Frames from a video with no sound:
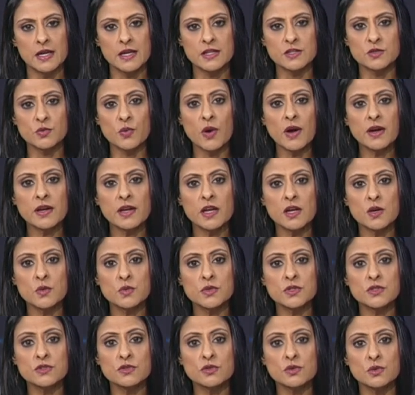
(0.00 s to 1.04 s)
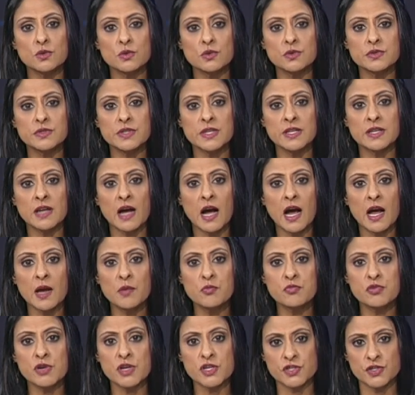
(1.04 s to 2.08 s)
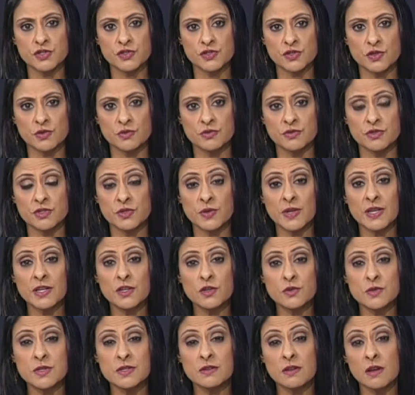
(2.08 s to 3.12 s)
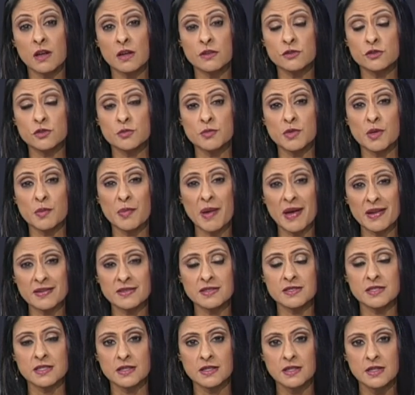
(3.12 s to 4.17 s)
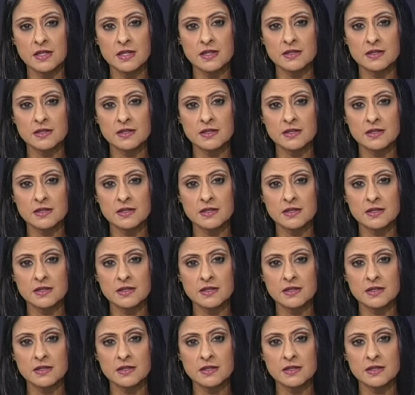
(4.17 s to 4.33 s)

It's working with schools in high pressure zones to increase classroom capacity.